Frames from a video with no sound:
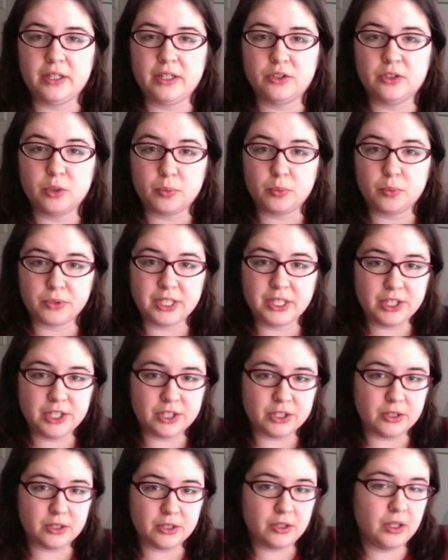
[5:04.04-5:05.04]

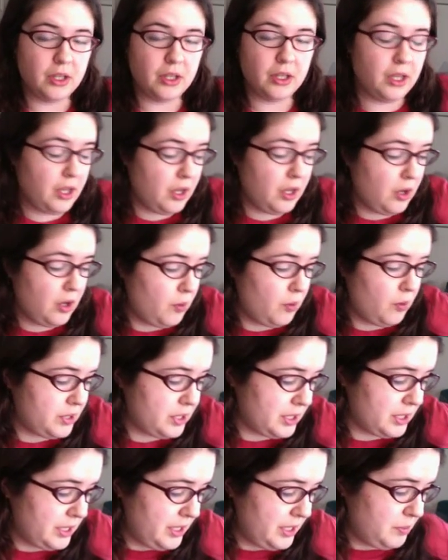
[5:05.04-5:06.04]
interpretation, which
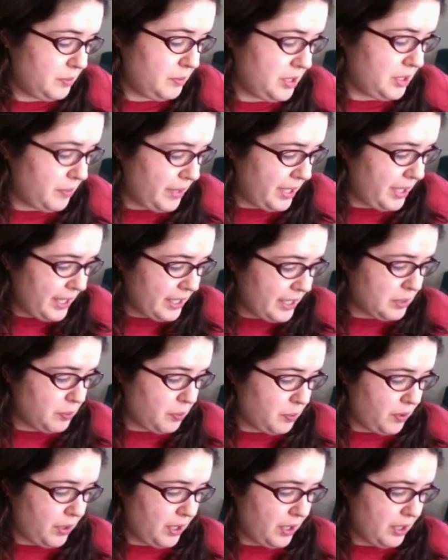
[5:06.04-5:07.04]
leads me to my next
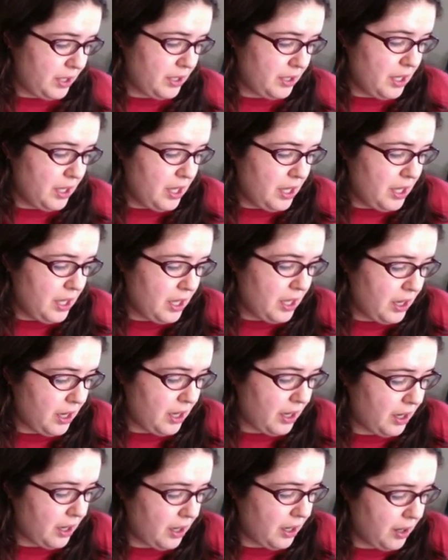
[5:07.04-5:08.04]
point,
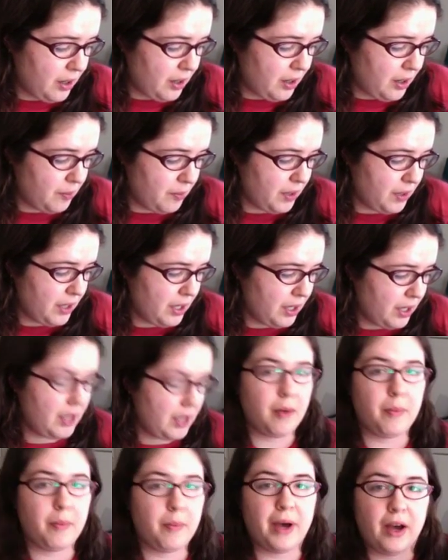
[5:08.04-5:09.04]

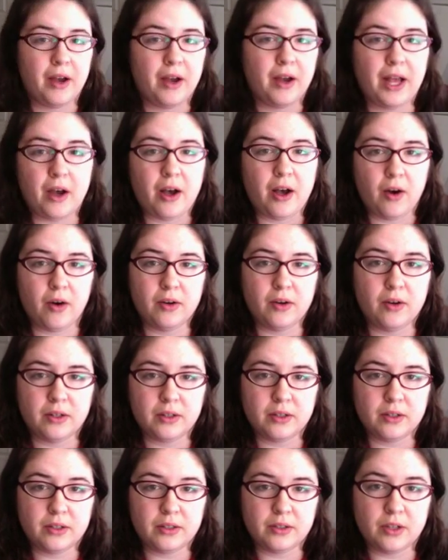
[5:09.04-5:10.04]
about how
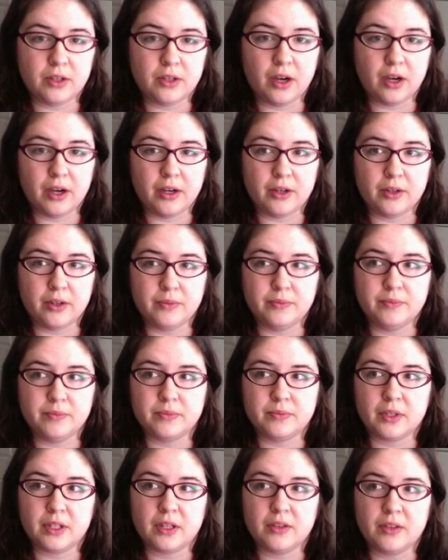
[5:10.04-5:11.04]

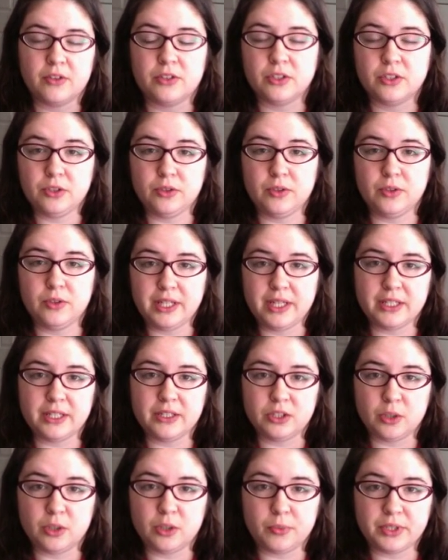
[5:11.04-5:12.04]
there's a unique
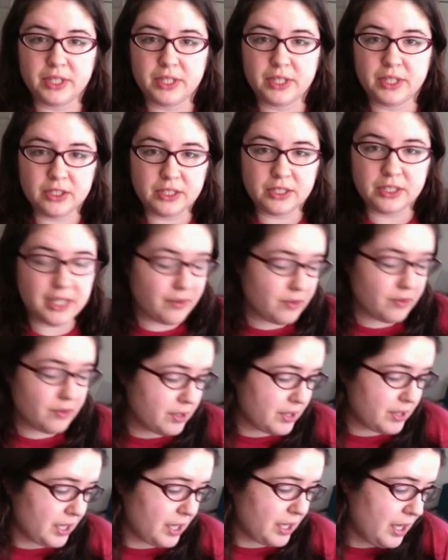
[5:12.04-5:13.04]
interpretation to
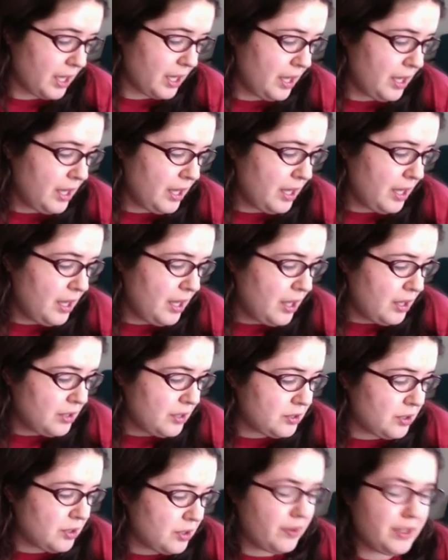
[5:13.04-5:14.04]
everything.
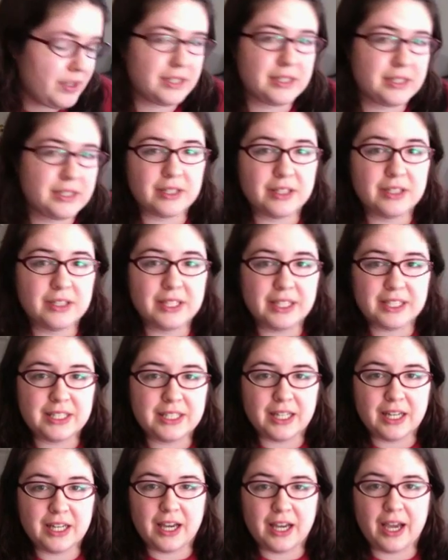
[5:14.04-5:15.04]
So this
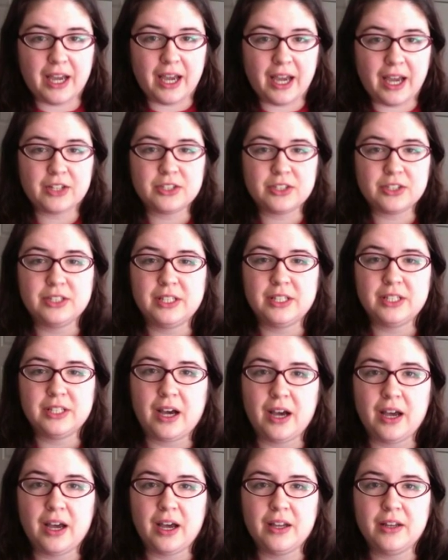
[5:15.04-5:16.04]
idea I actually
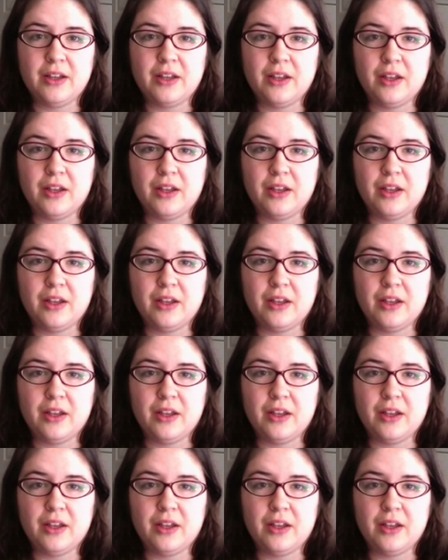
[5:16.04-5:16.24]
got